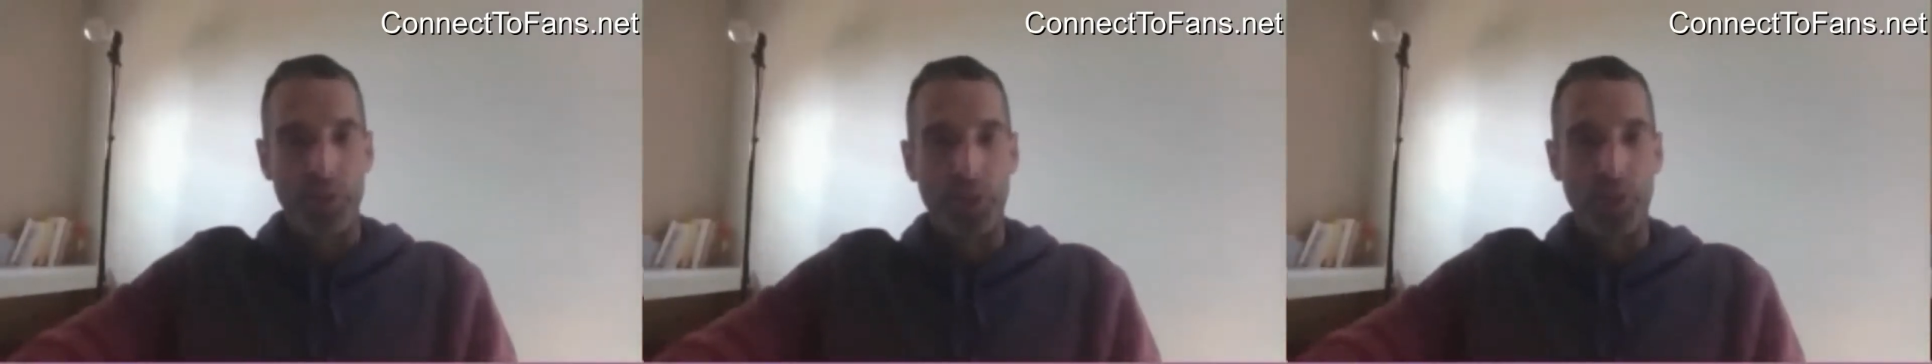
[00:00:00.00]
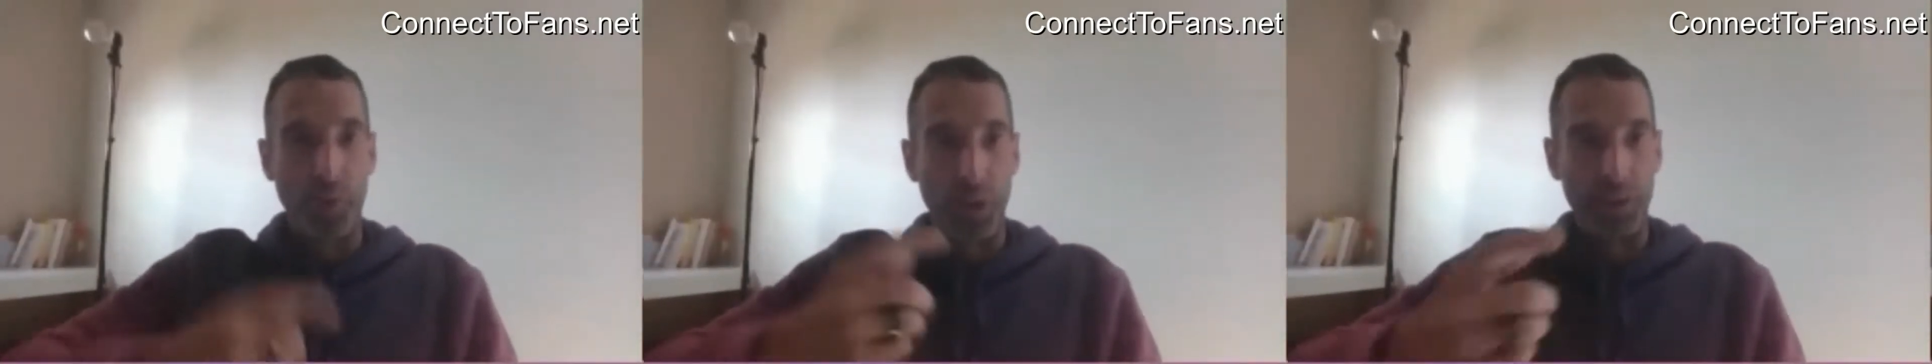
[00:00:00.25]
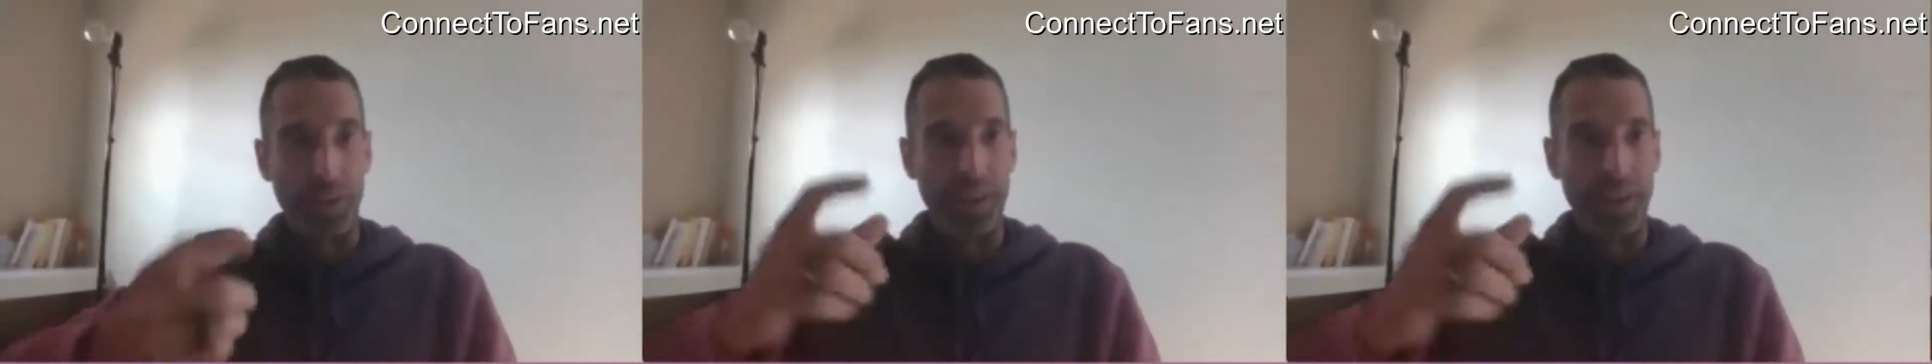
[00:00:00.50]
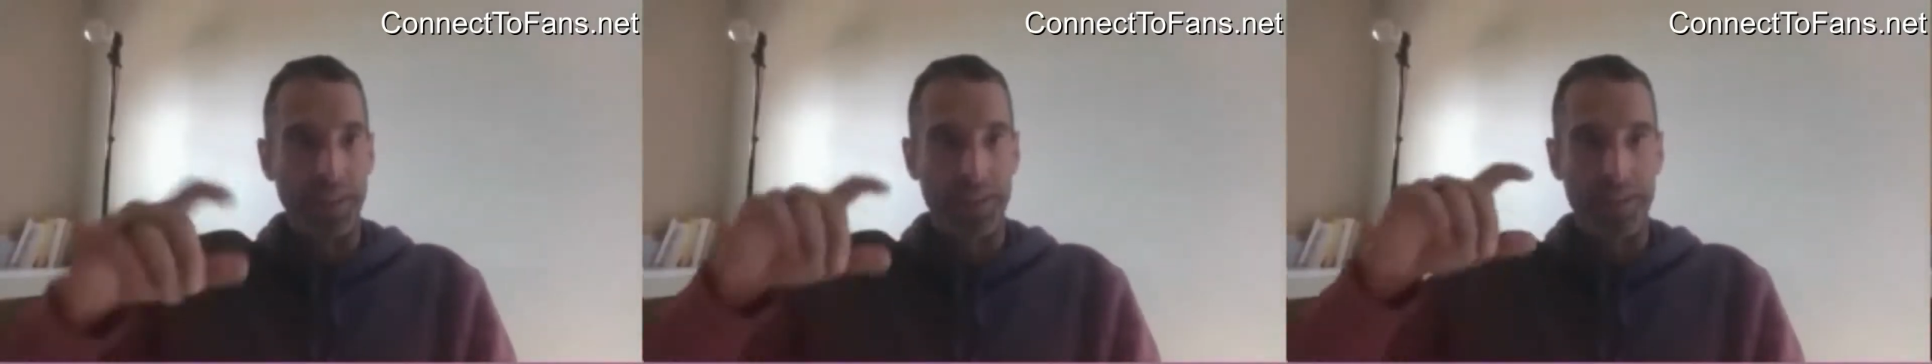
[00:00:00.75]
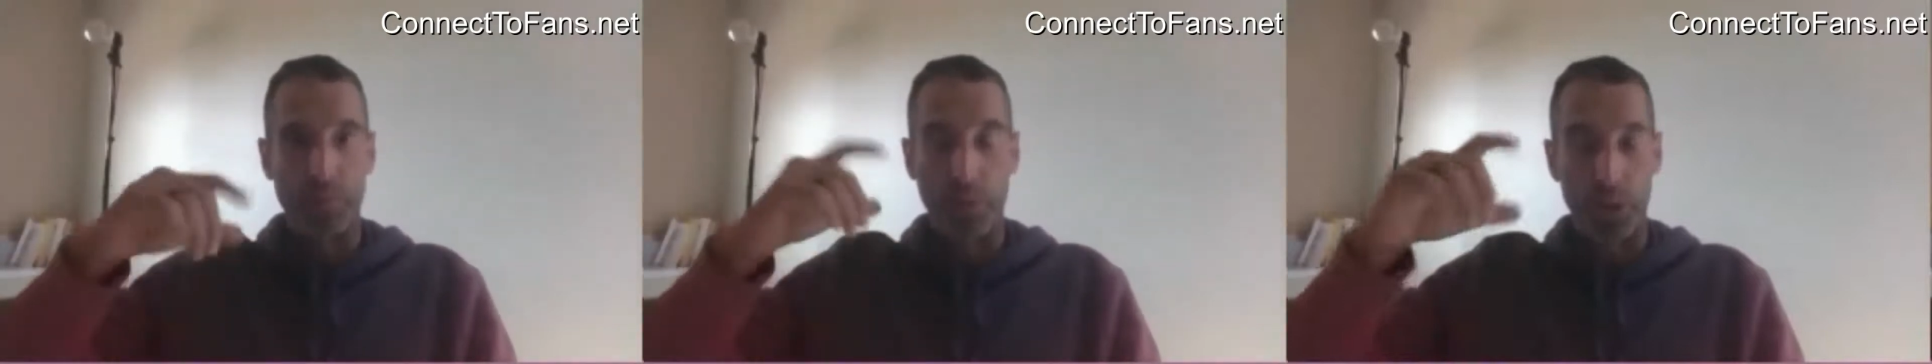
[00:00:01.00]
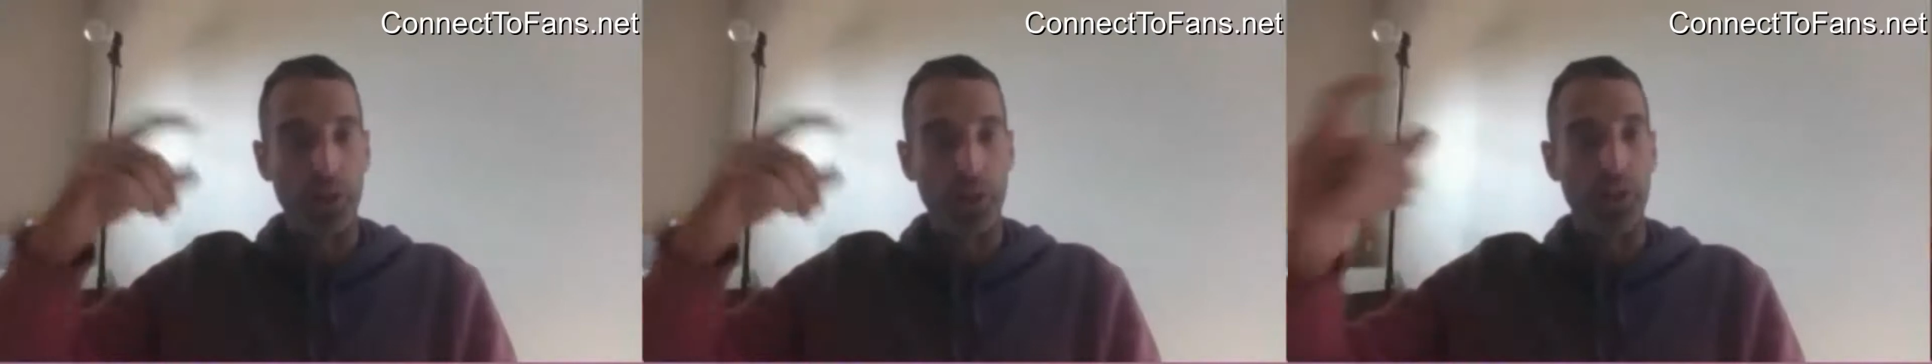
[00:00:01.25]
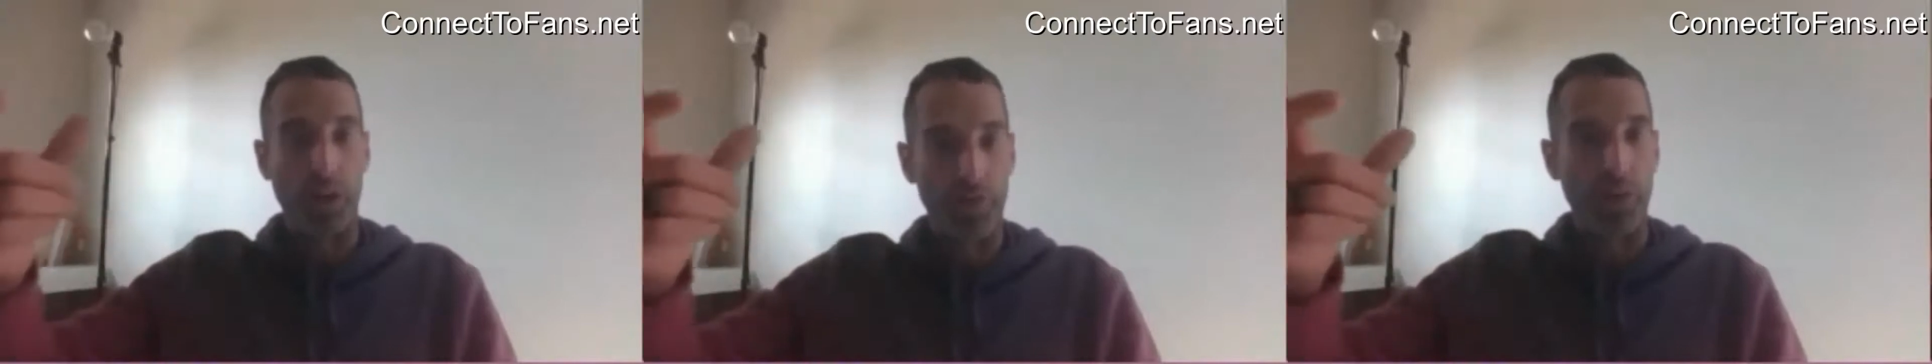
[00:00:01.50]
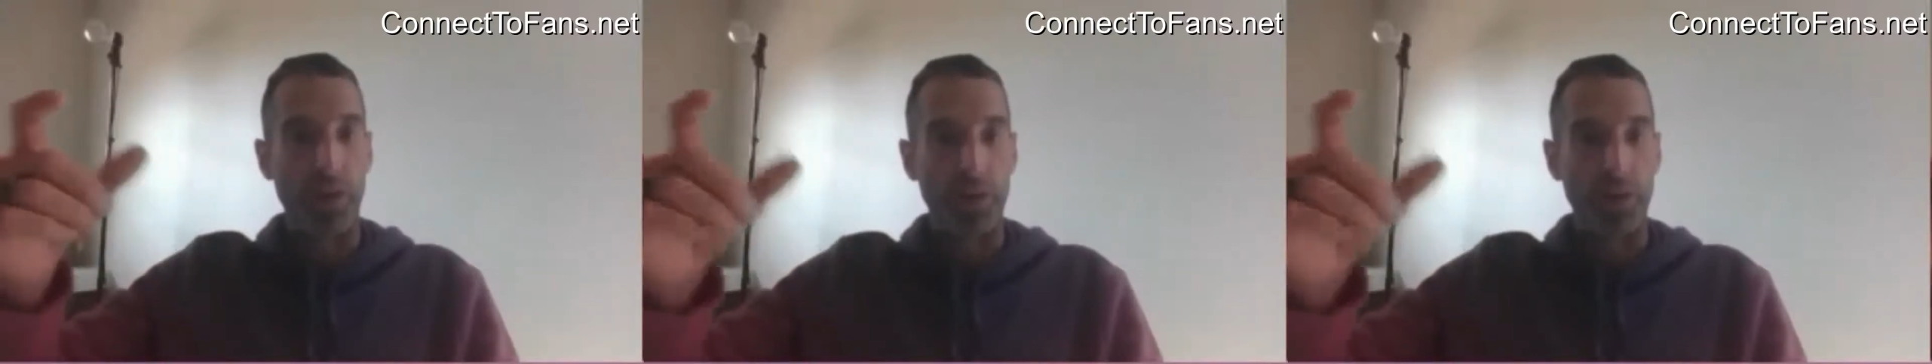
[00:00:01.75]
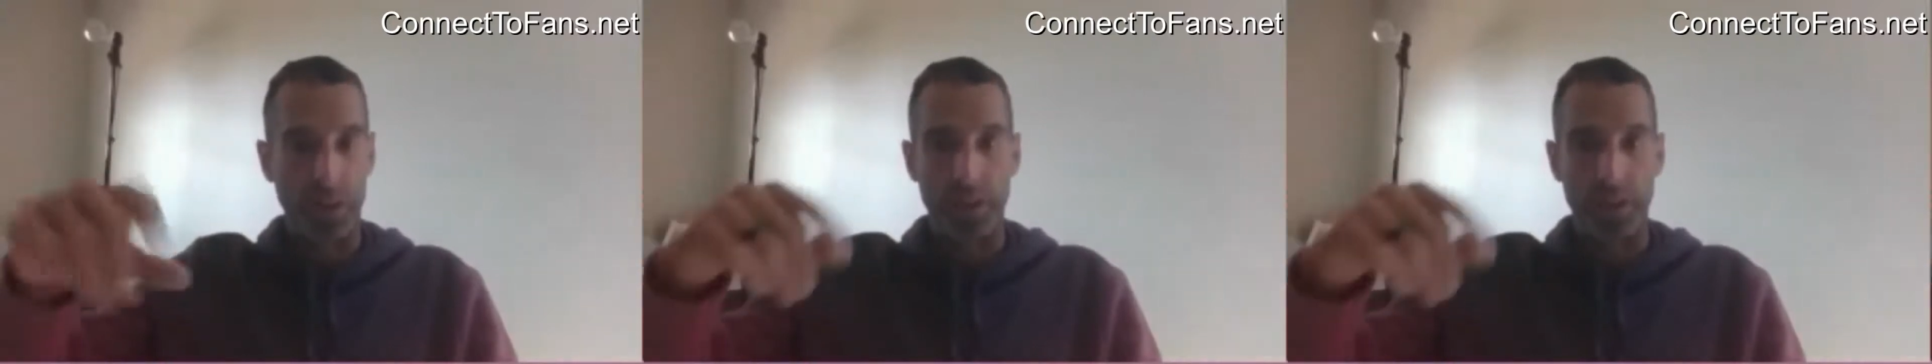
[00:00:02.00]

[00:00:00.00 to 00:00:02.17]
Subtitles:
your willingness to put yourself first